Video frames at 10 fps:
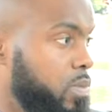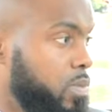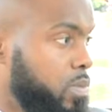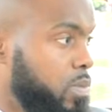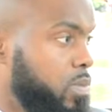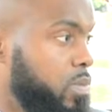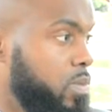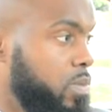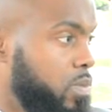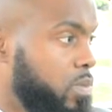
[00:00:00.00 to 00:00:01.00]

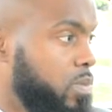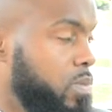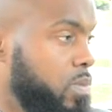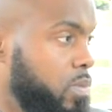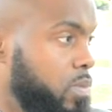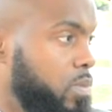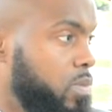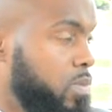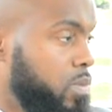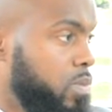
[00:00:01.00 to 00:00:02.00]

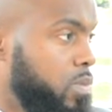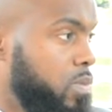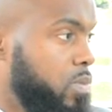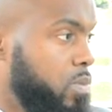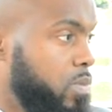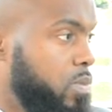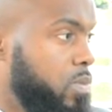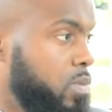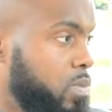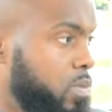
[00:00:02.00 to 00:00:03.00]

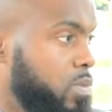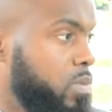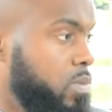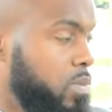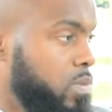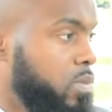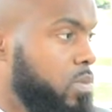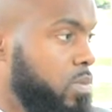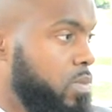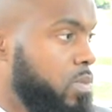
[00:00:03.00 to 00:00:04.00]

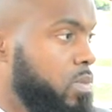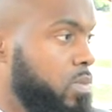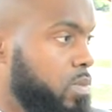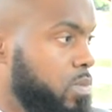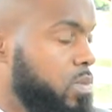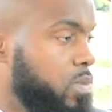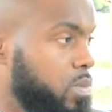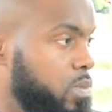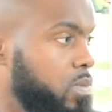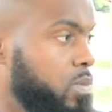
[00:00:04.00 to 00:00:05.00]

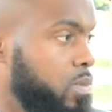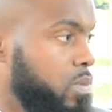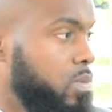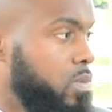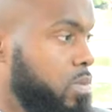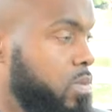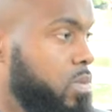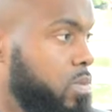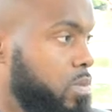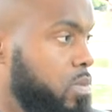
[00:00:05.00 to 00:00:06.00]

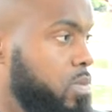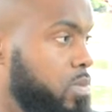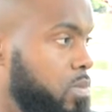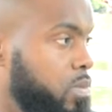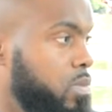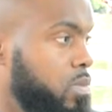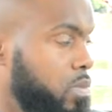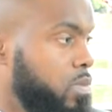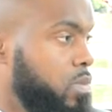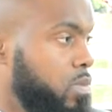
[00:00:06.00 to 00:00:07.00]

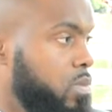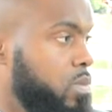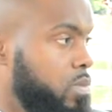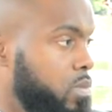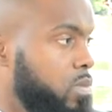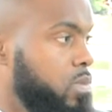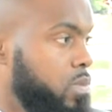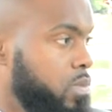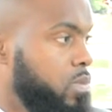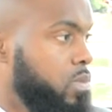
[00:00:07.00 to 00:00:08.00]
(not speaking)